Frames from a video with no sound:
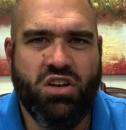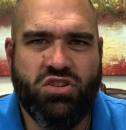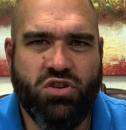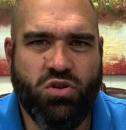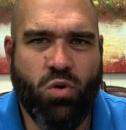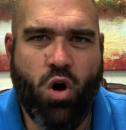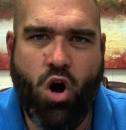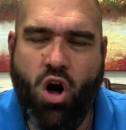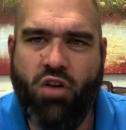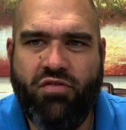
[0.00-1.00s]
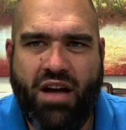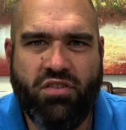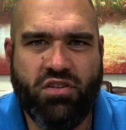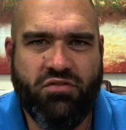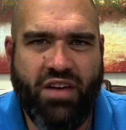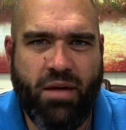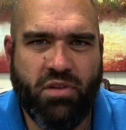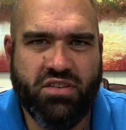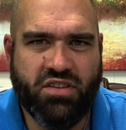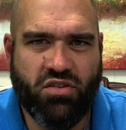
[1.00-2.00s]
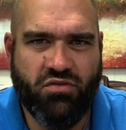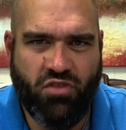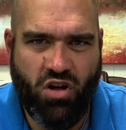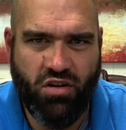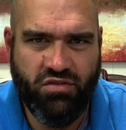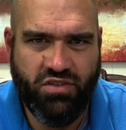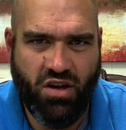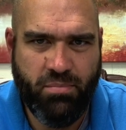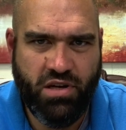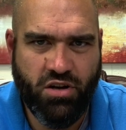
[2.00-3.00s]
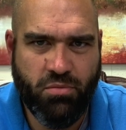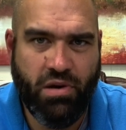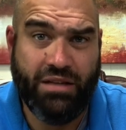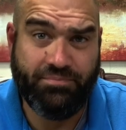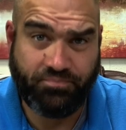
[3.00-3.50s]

to all 500 families that are involved up here, but